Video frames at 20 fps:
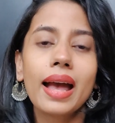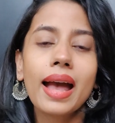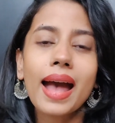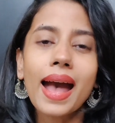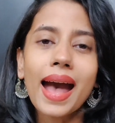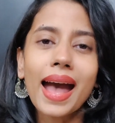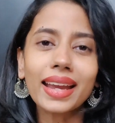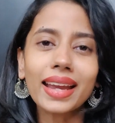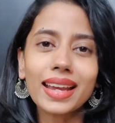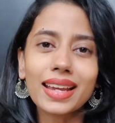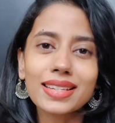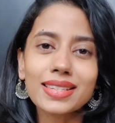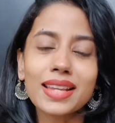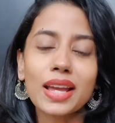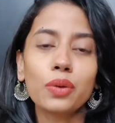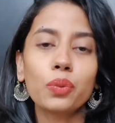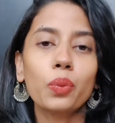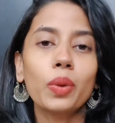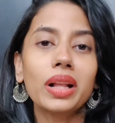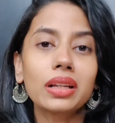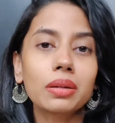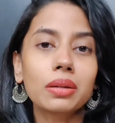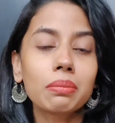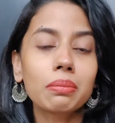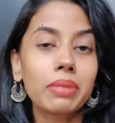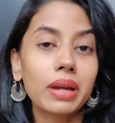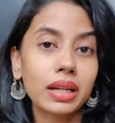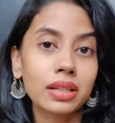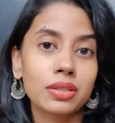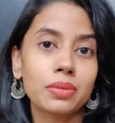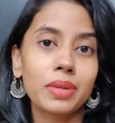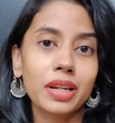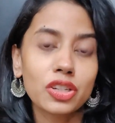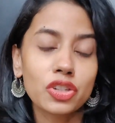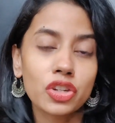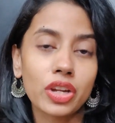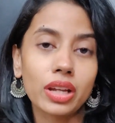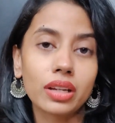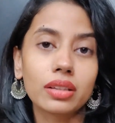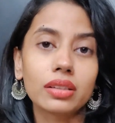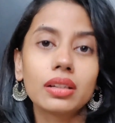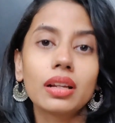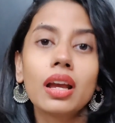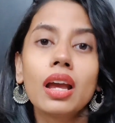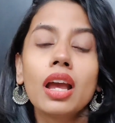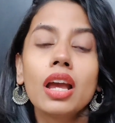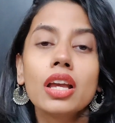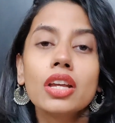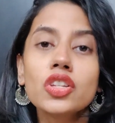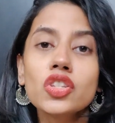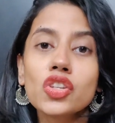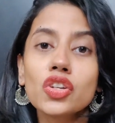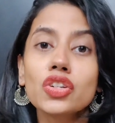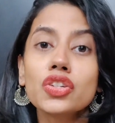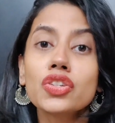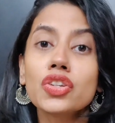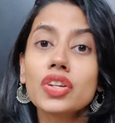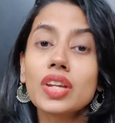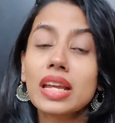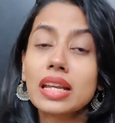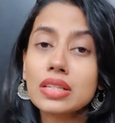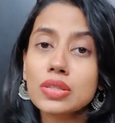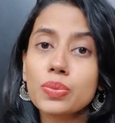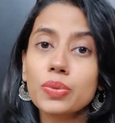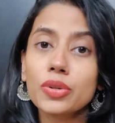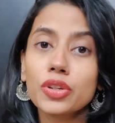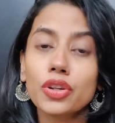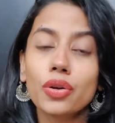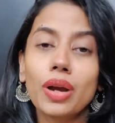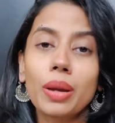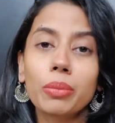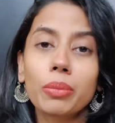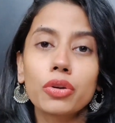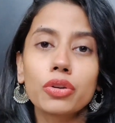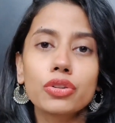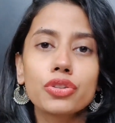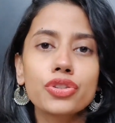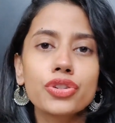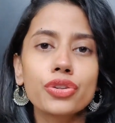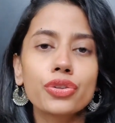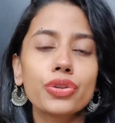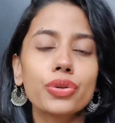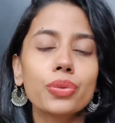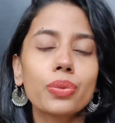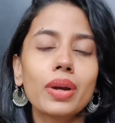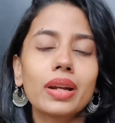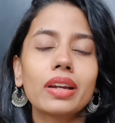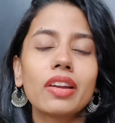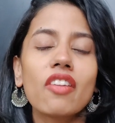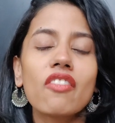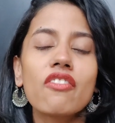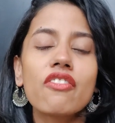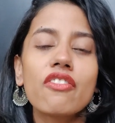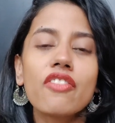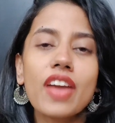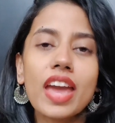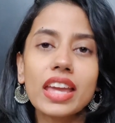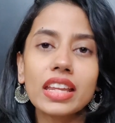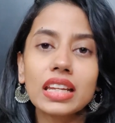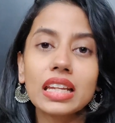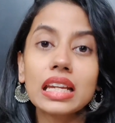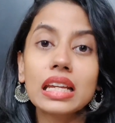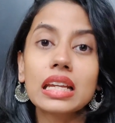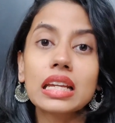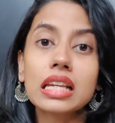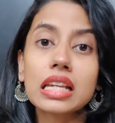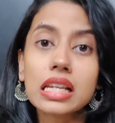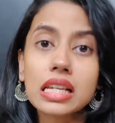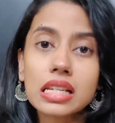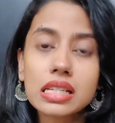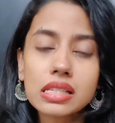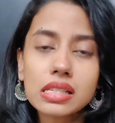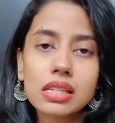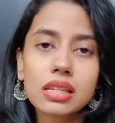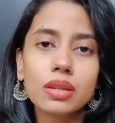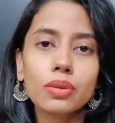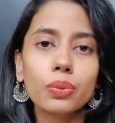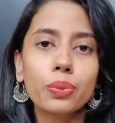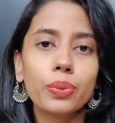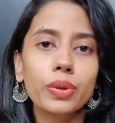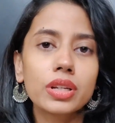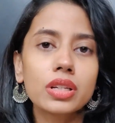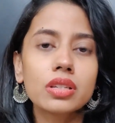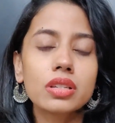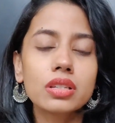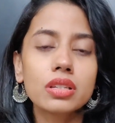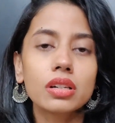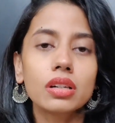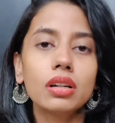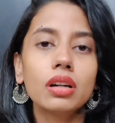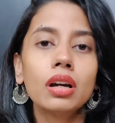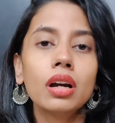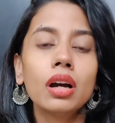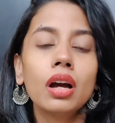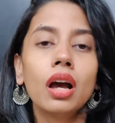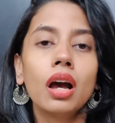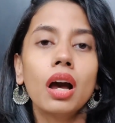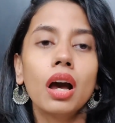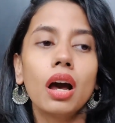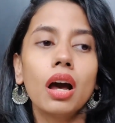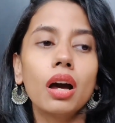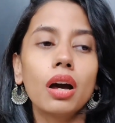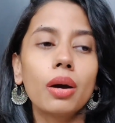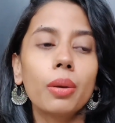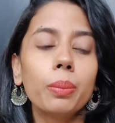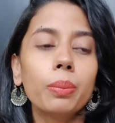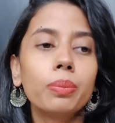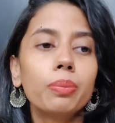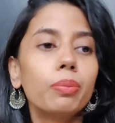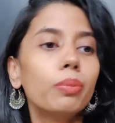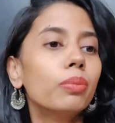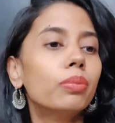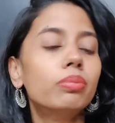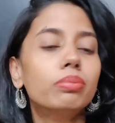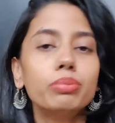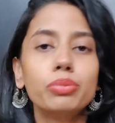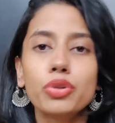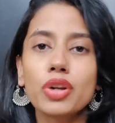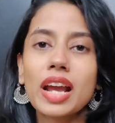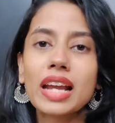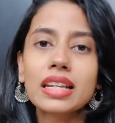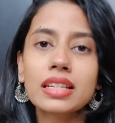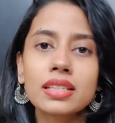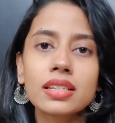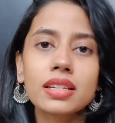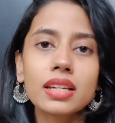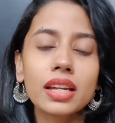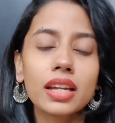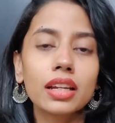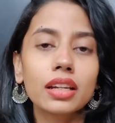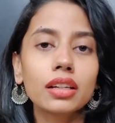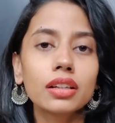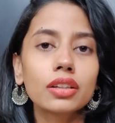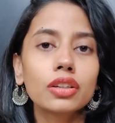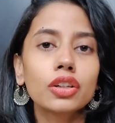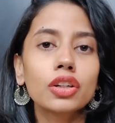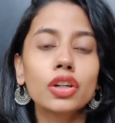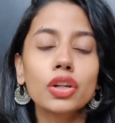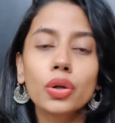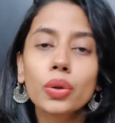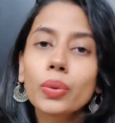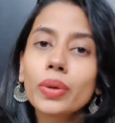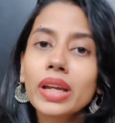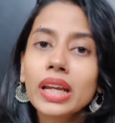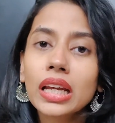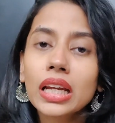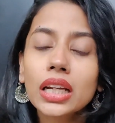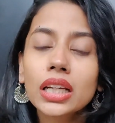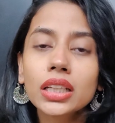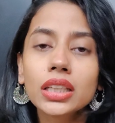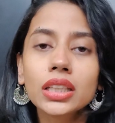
Hi guys and welcome back to my channel. So in today's video, I'm going to show you one a very easy winter uh, brightening, glowing